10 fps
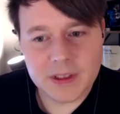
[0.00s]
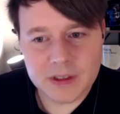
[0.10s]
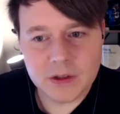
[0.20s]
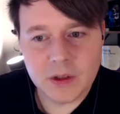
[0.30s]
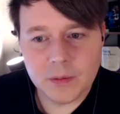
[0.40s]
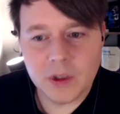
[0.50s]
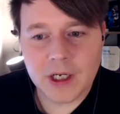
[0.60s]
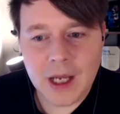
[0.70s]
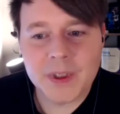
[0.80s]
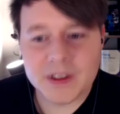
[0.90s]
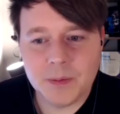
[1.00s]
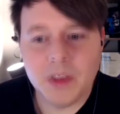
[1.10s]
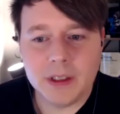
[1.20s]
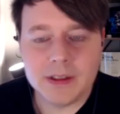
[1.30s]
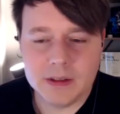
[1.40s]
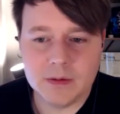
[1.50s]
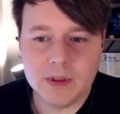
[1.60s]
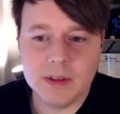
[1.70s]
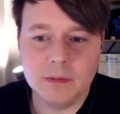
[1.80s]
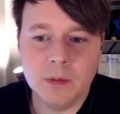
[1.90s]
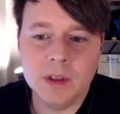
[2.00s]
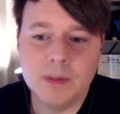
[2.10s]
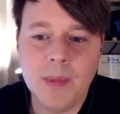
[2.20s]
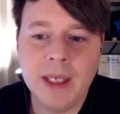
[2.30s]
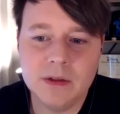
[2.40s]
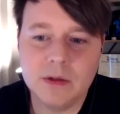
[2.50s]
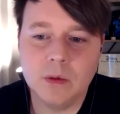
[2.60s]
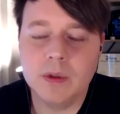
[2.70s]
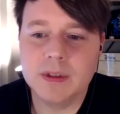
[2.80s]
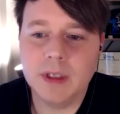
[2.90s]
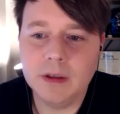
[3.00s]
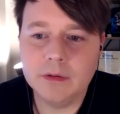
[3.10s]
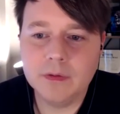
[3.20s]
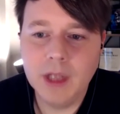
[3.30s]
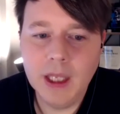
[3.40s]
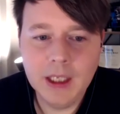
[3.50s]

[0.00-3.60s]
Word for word: this your your common experience is is a is a main source of